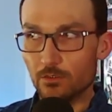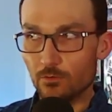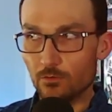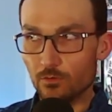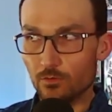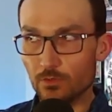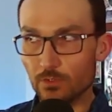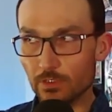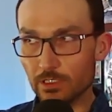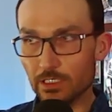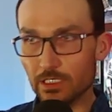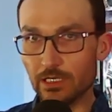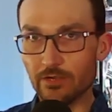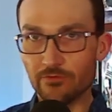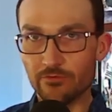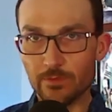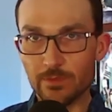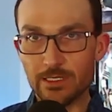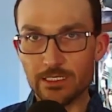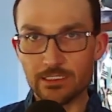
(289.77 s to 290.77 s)
Well, the
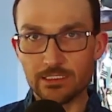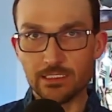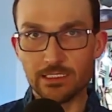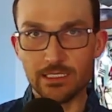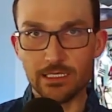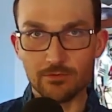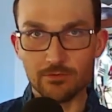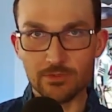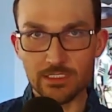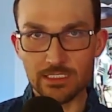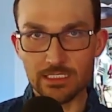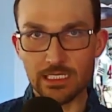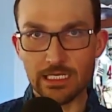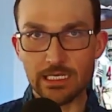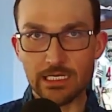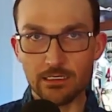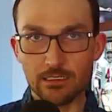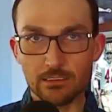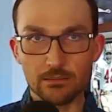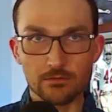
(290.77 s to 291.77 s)
government that was
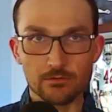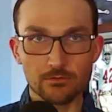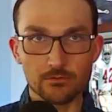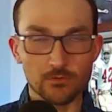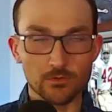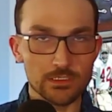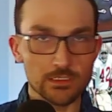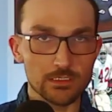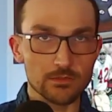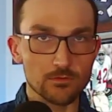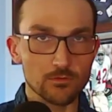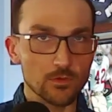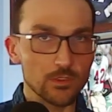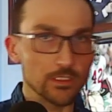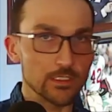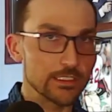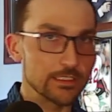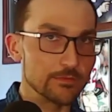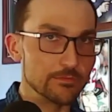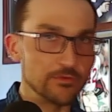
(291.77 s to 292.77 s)
there wasn't
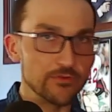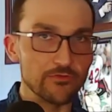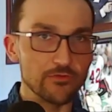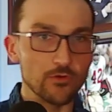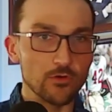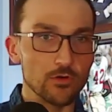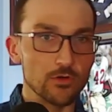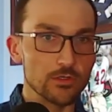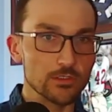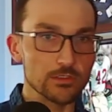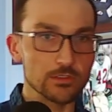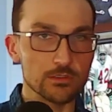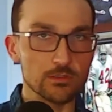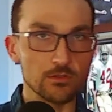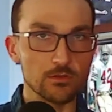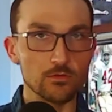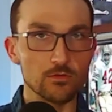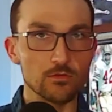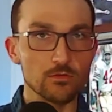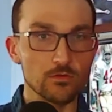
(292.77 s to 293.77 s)
working before,
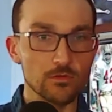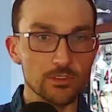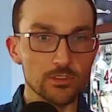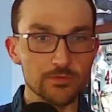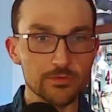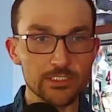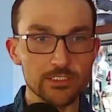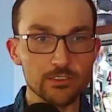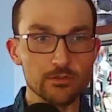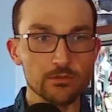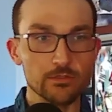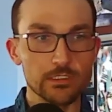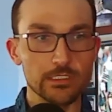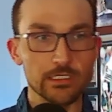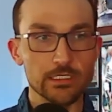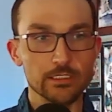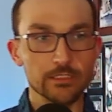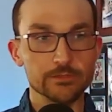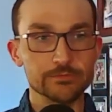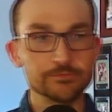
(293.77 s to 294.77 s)
so what are we doing
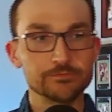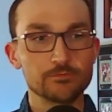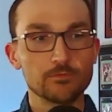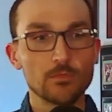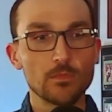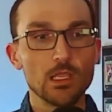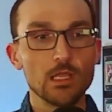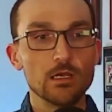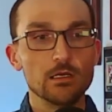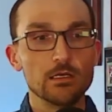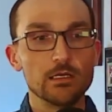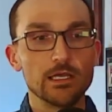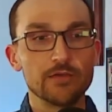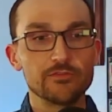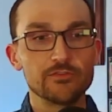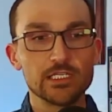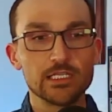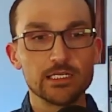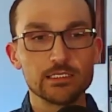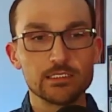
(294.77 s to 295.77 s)
here?
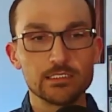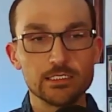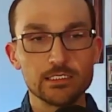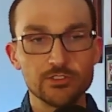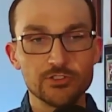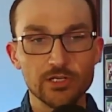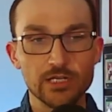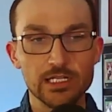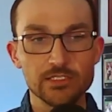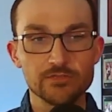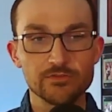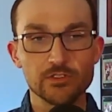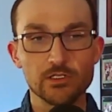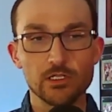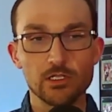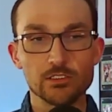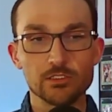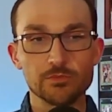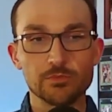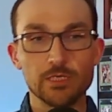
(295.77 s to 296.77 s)
FDIC transferred
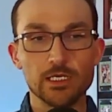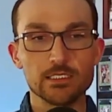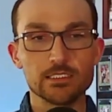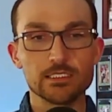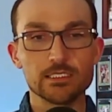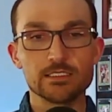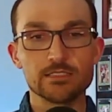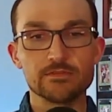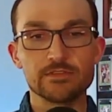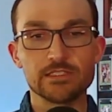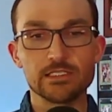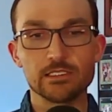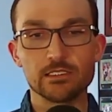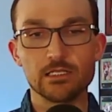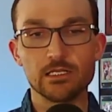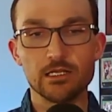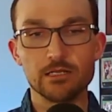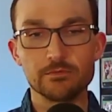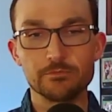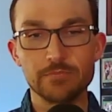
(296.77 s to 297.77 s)
all deposits of
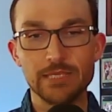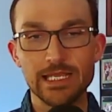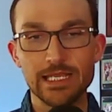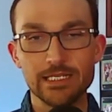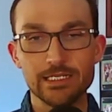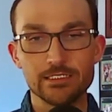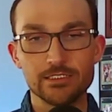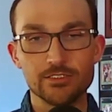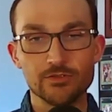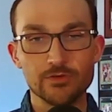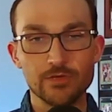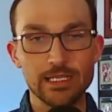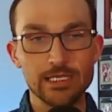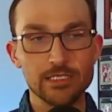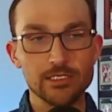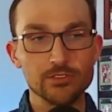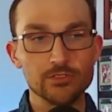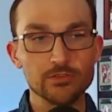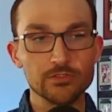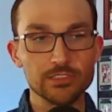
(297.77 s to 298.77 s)
Silicon Bank to a
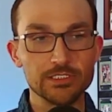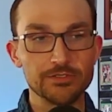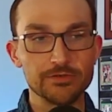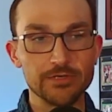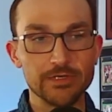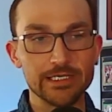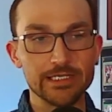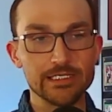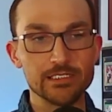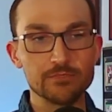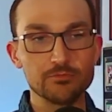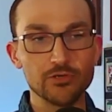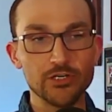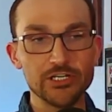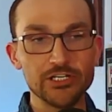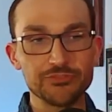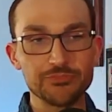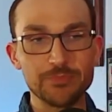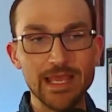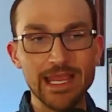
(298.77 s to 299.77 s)
newly created
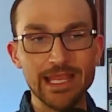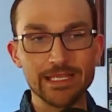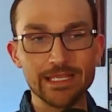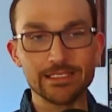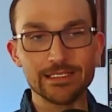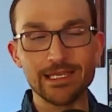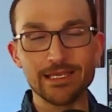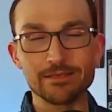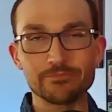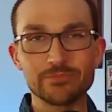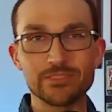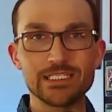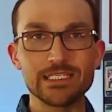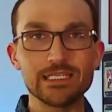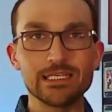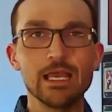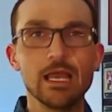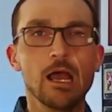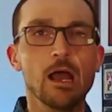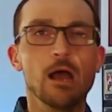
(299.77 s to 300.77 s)
bridge bank. Yeah,
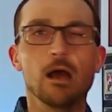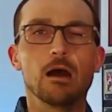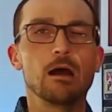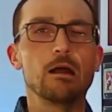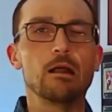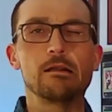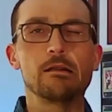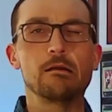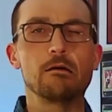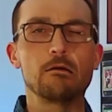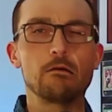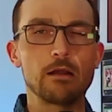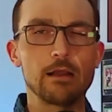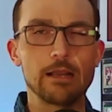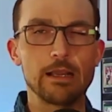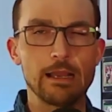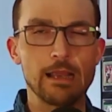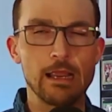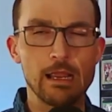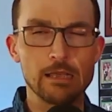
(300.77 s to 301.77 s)
see, oh, don't
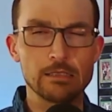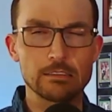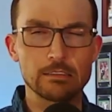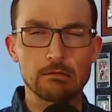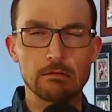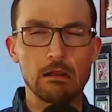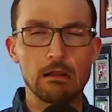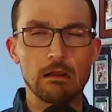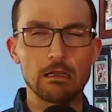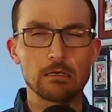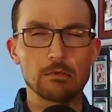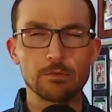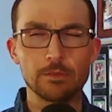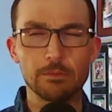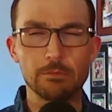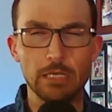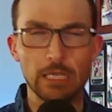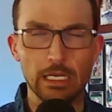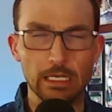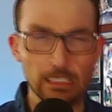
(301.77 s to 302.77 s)
worry, guys, we're not going to be
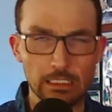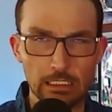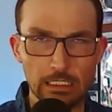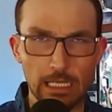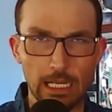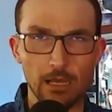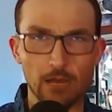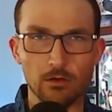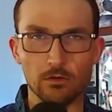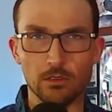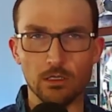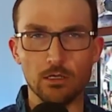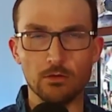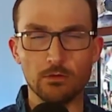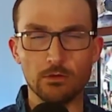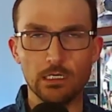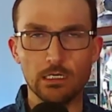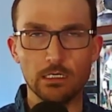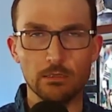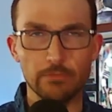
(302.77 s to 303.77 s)
bailing out. All
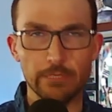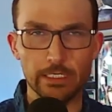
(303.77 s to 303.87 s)
we're going to be